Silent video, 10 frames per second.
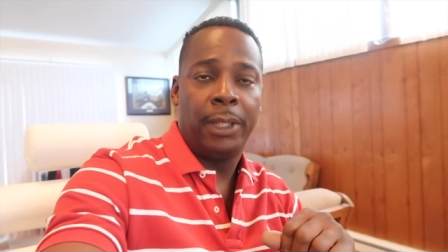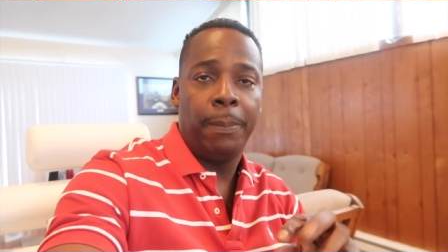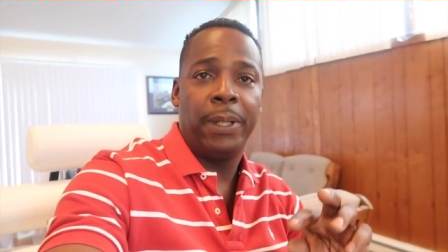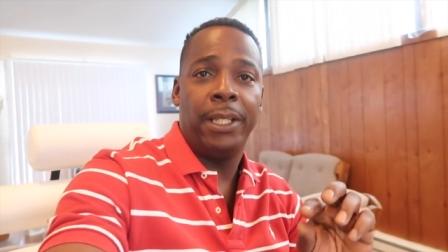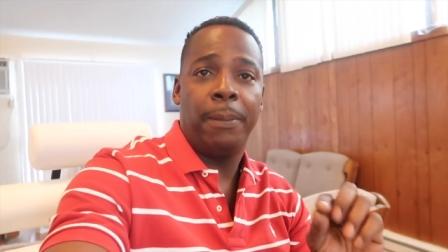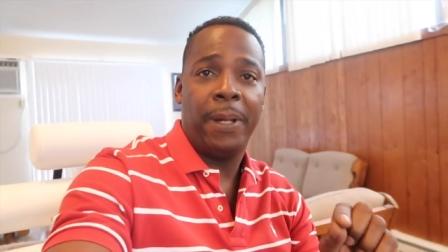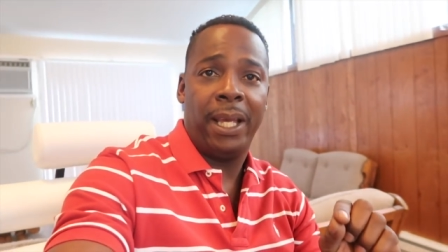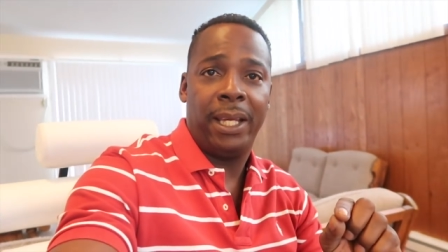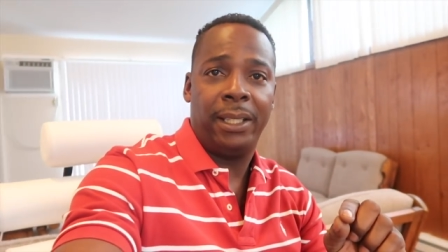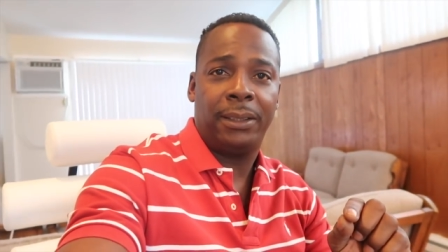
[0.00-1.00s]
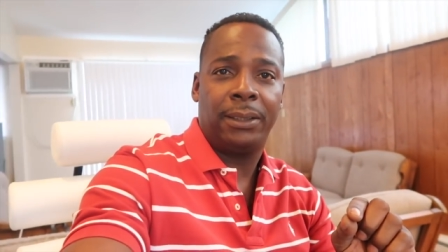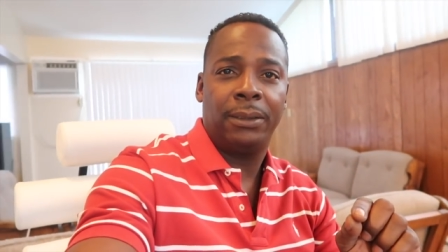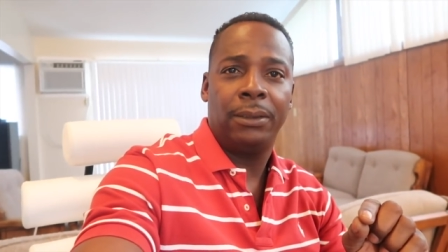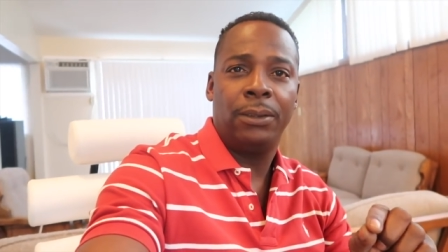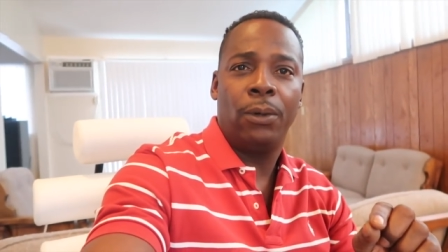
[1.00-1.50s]
keep it in your
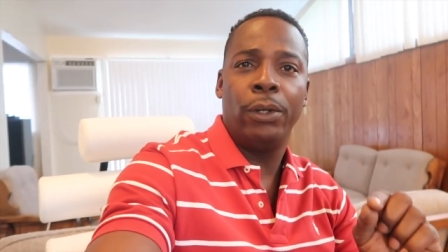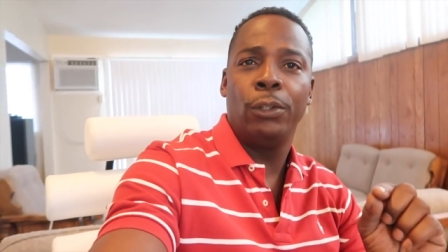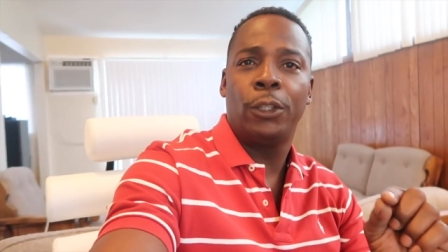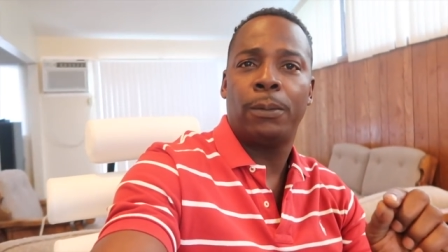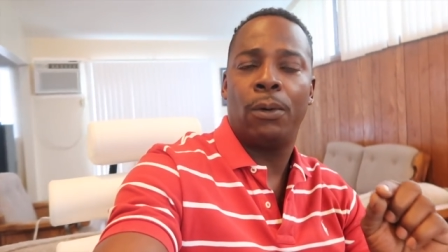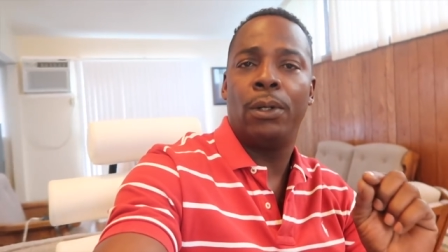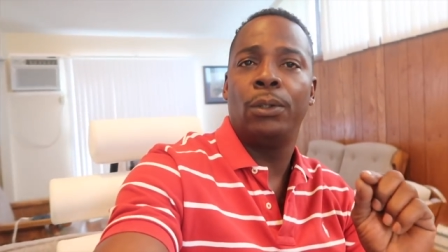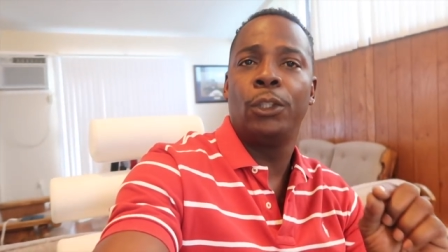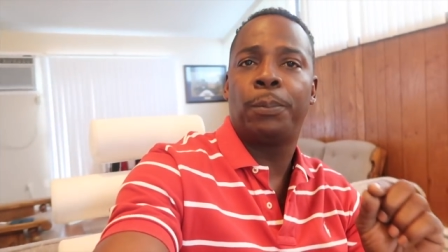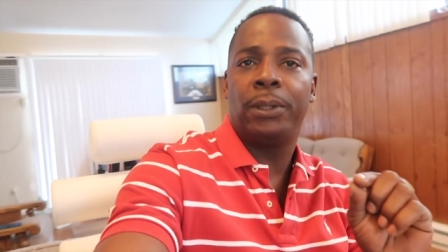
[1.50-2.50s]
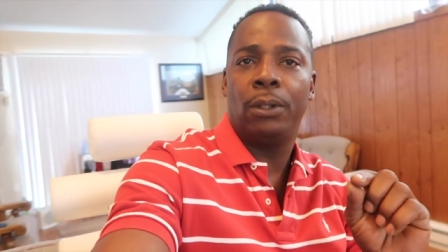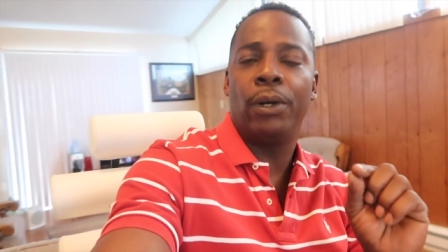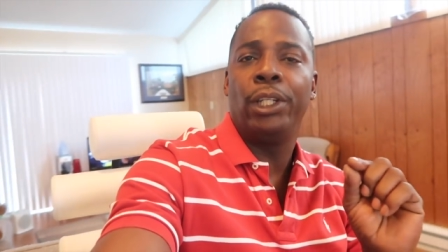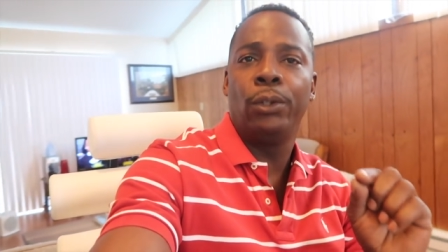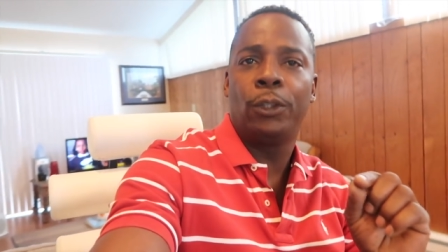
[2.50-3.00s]
pants, or use or lose
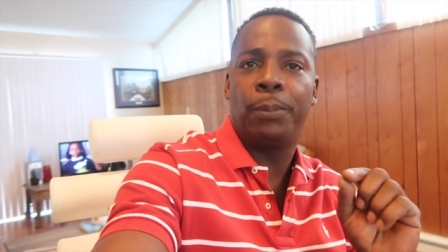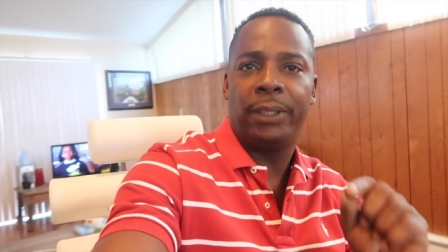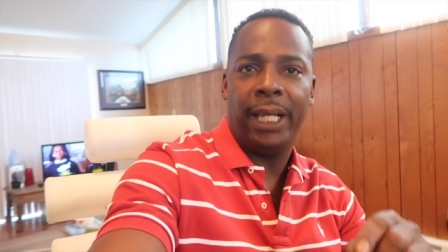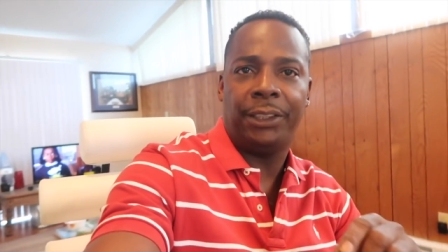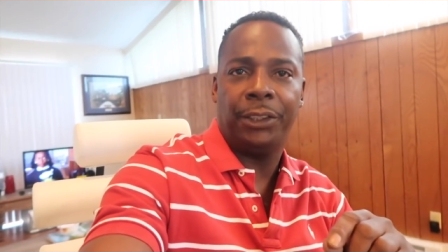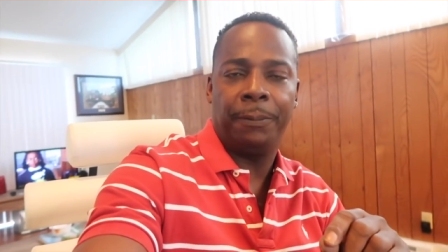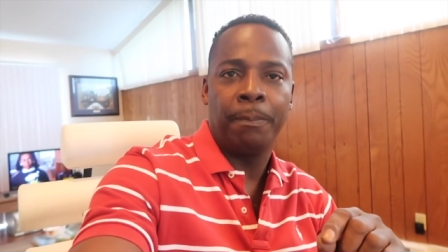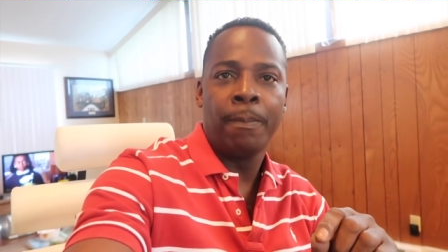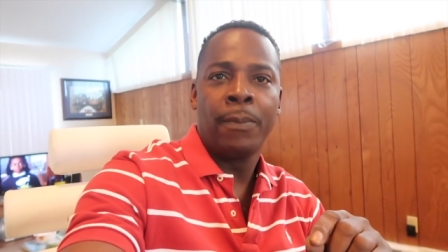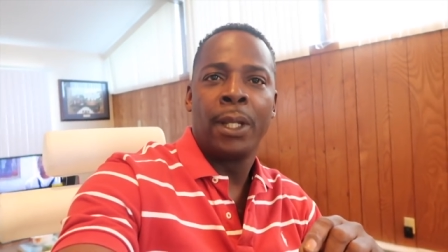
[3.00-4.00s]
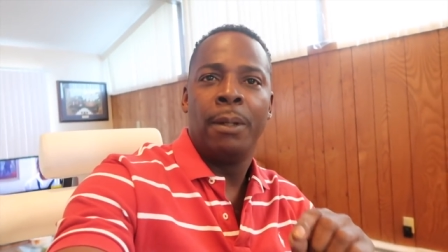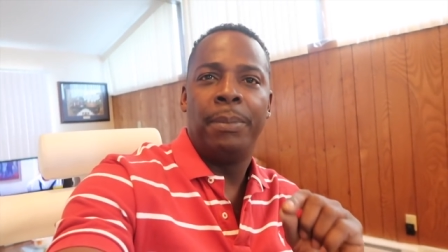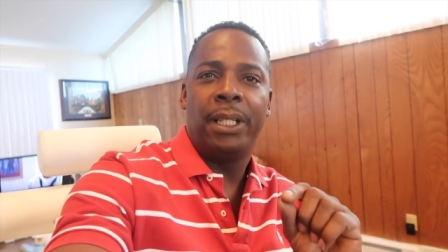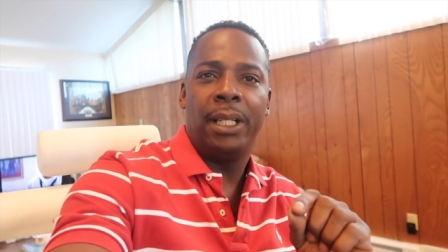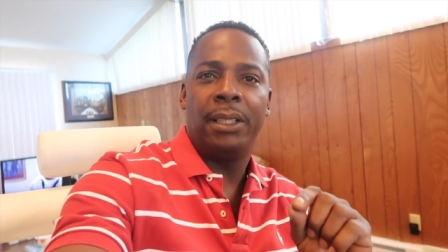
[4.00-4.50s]
or use protection,
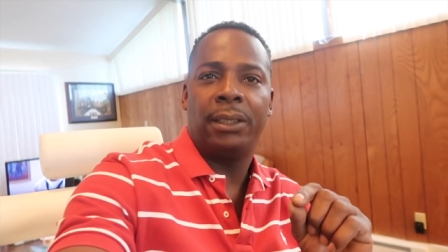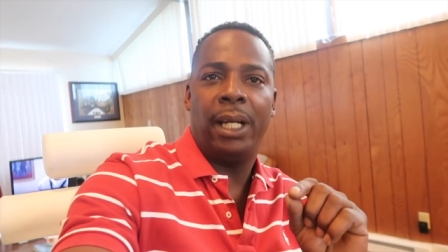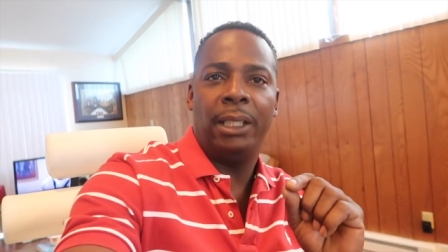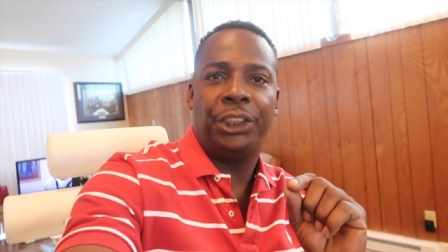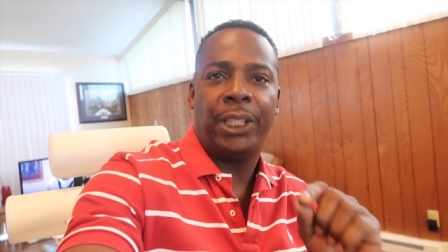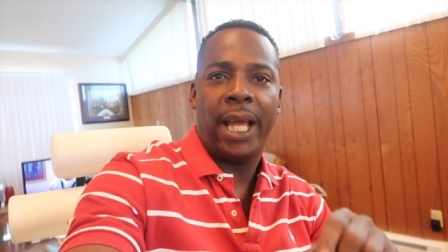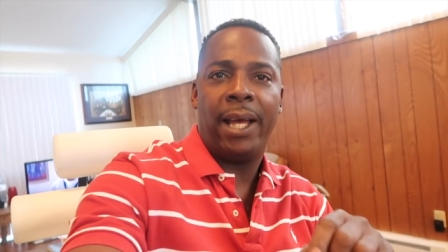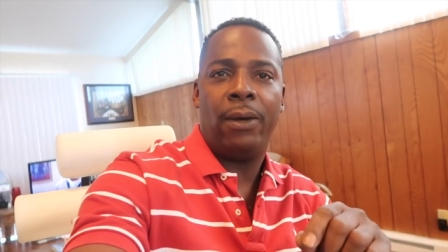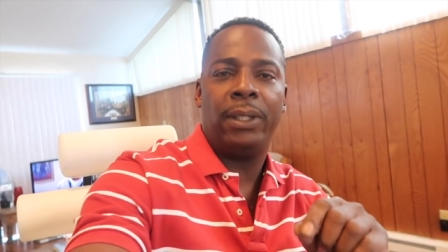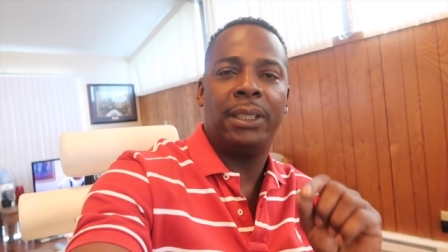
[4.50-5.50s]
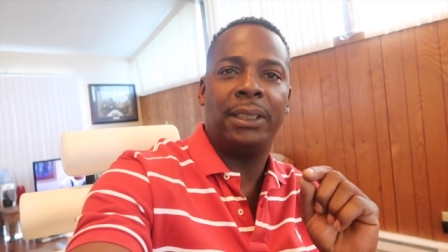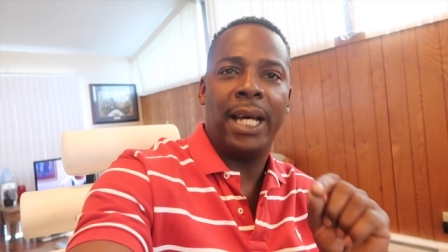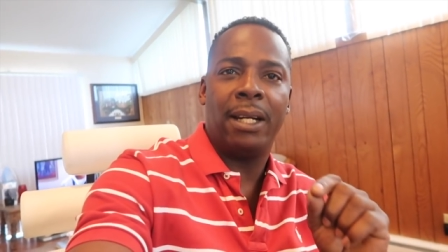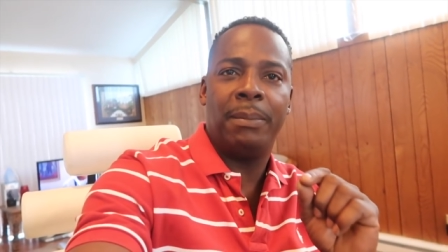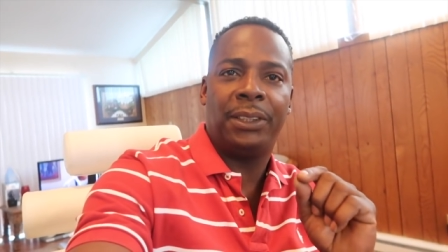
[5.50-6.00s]
because a child is
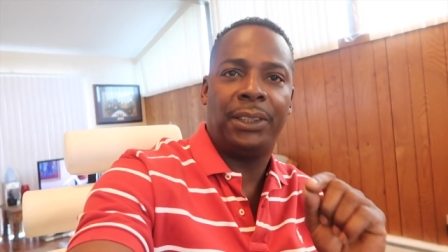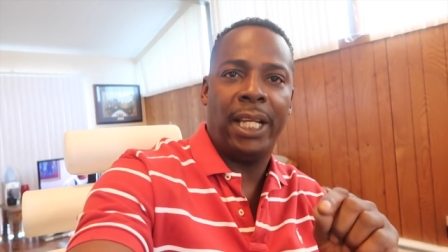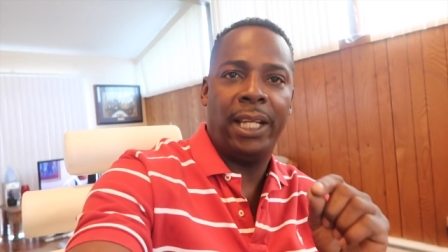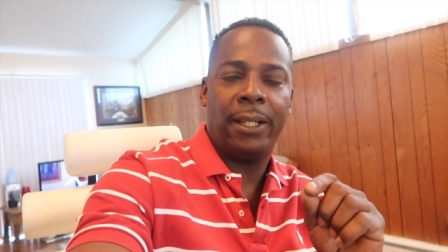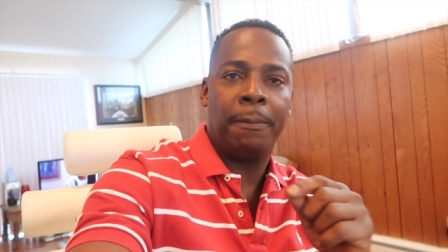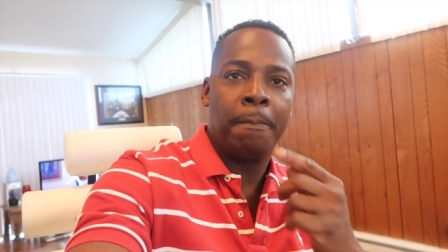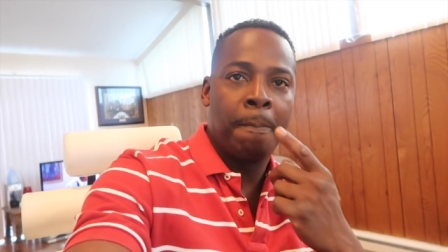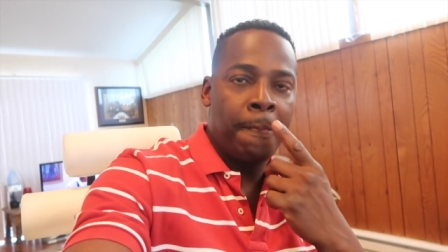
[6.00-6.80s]
not a mistake.